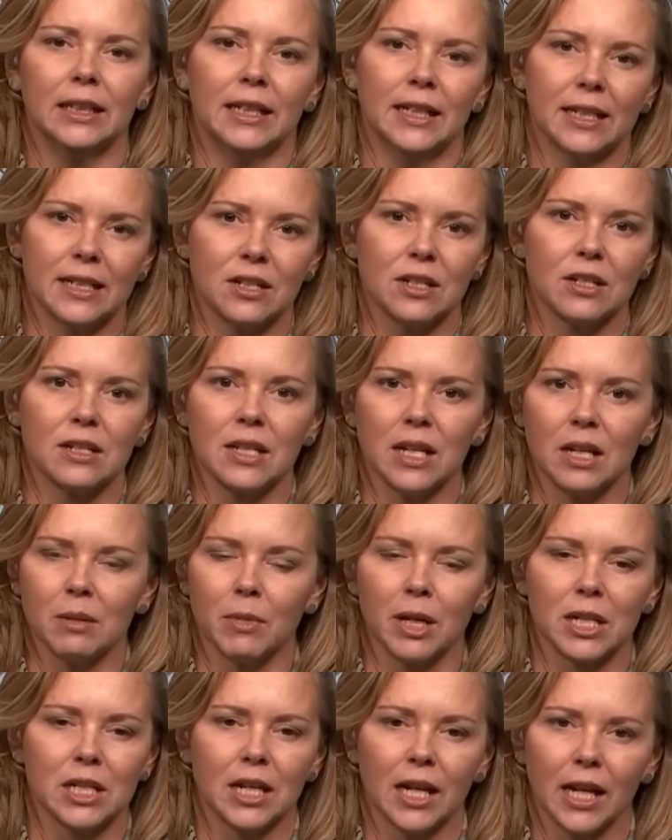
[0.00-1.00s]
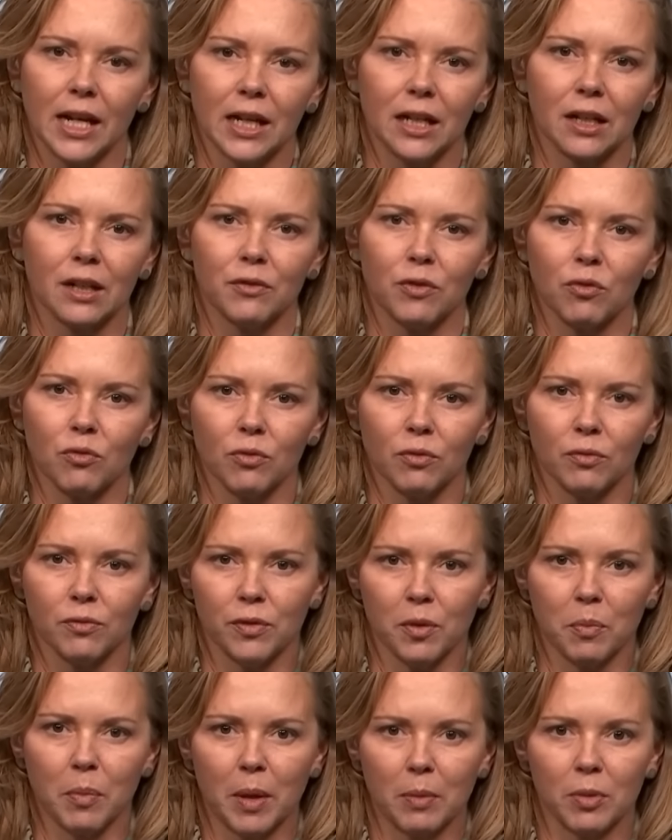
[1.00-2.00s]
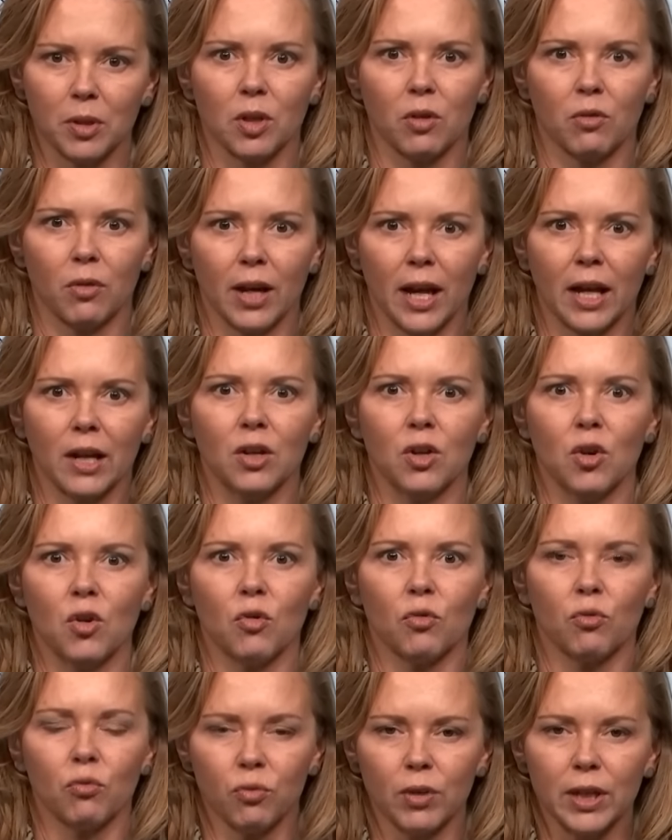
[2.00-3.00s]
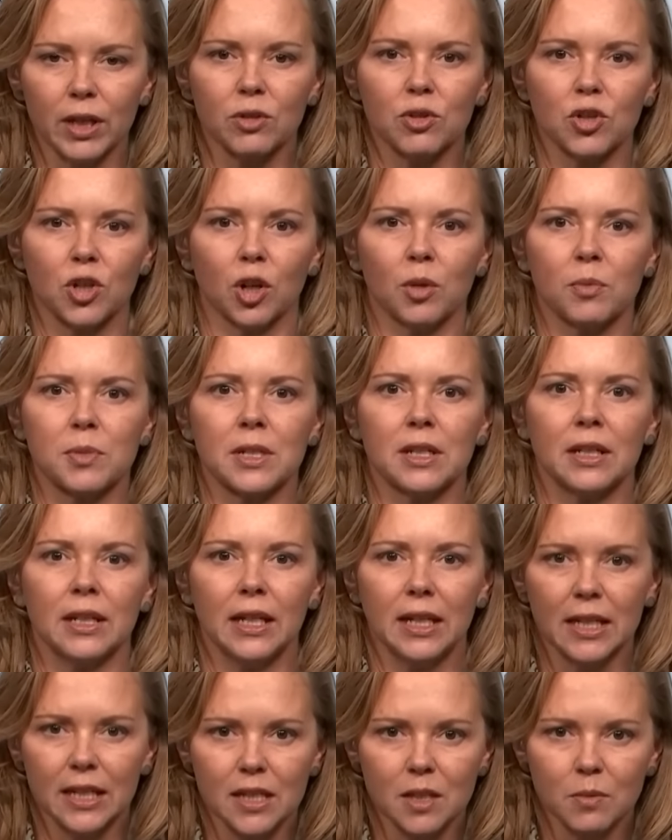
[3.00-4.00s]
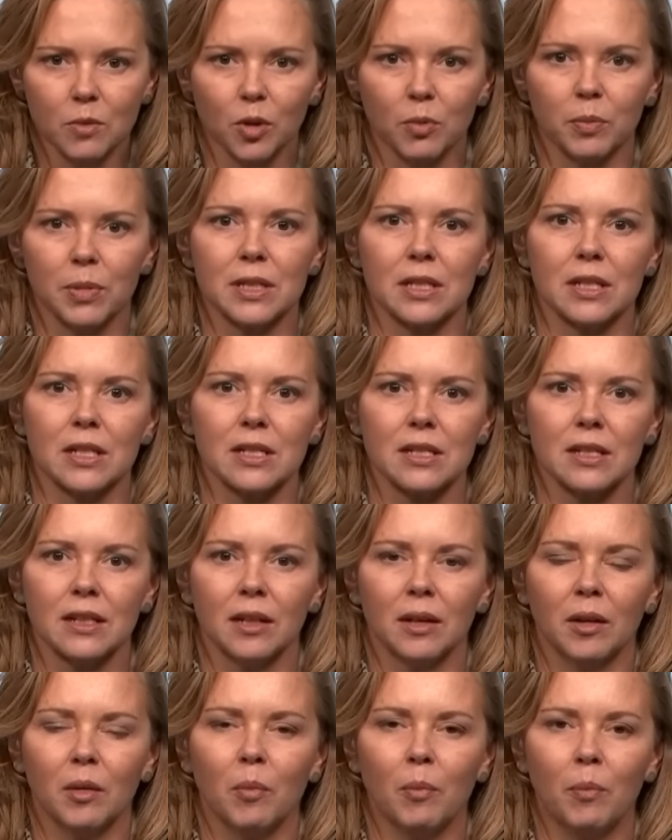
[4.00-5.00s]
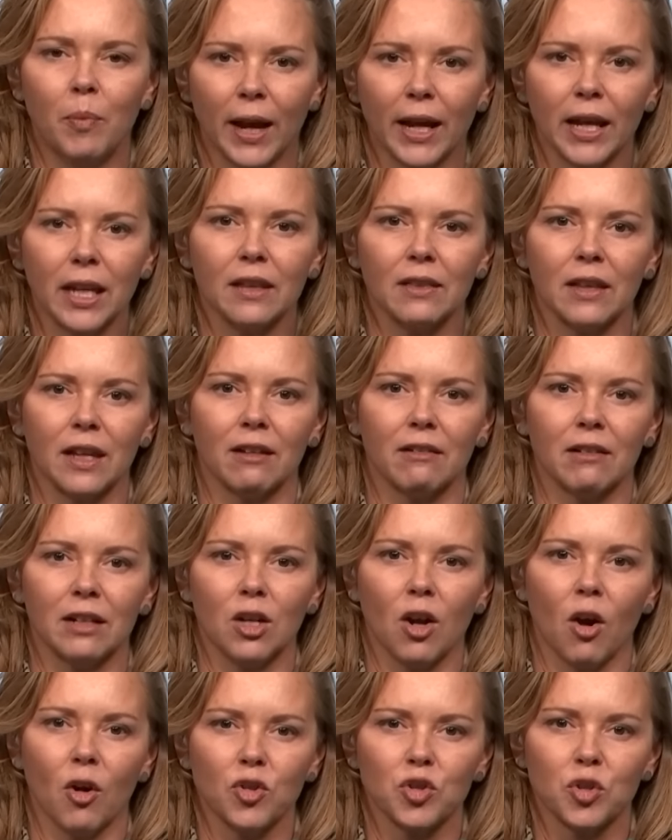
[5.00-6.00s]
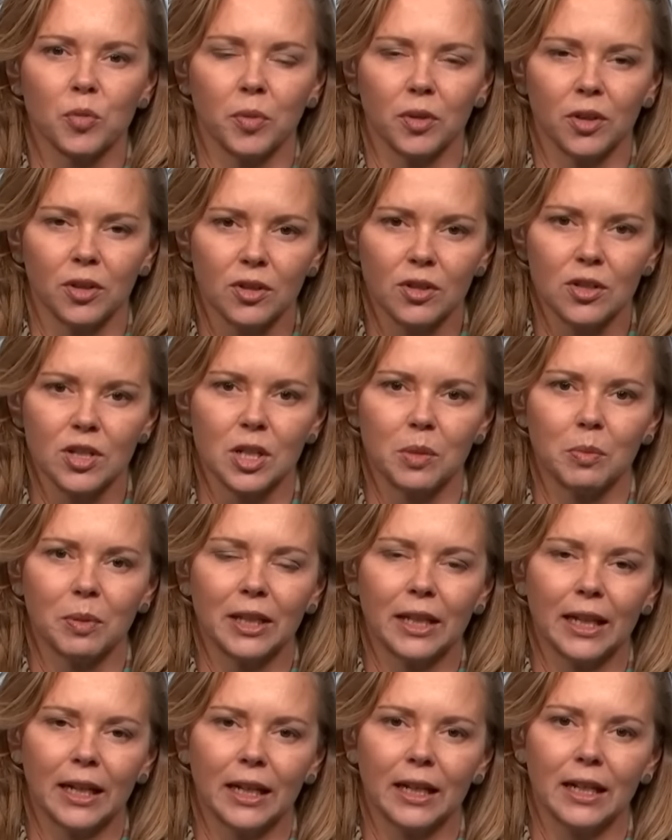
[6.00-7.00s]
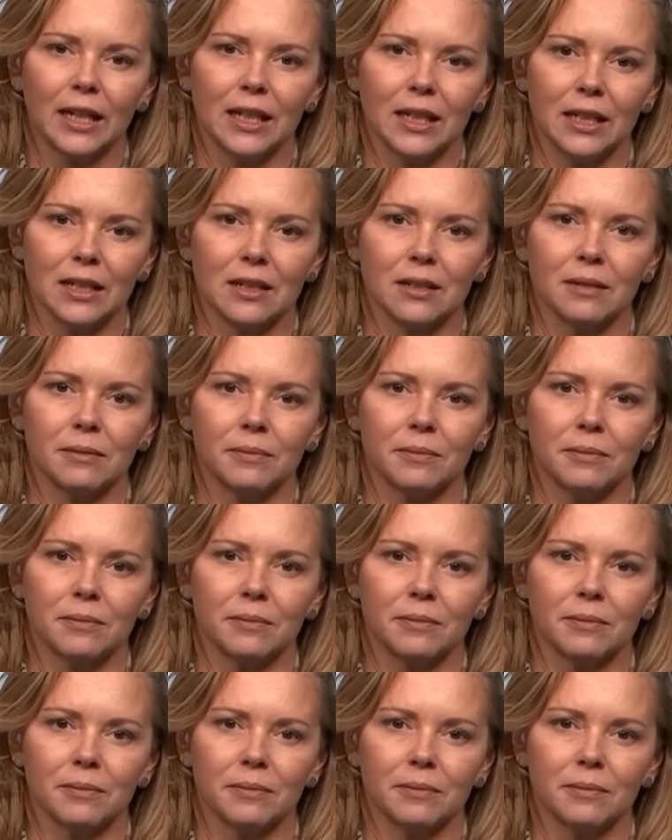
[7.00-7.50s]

It's just getting much harder for, for people to create real jobs in small business, backing there in entrepreneurship and getting ahead.